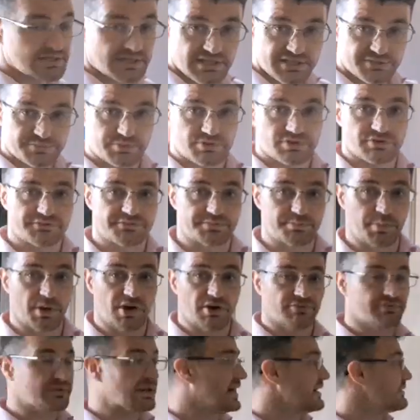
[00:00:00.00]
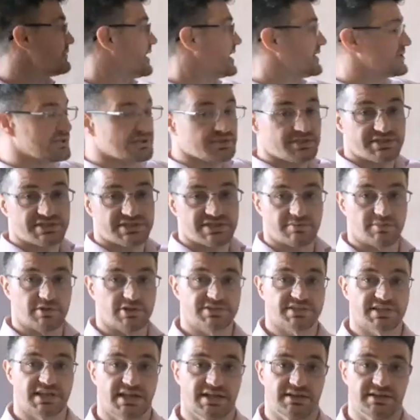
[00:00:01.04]
this proves both directions
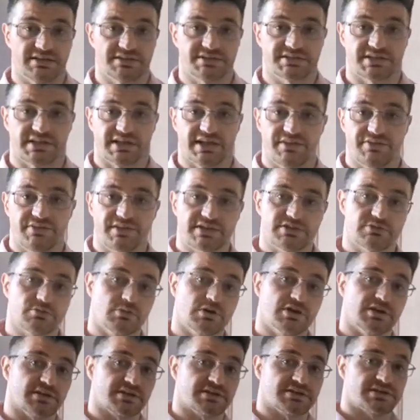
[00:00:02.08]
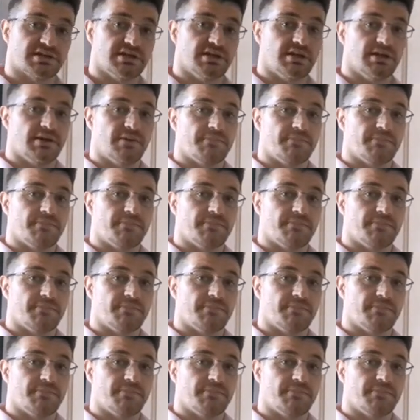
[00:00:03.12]
simultaneously, and this works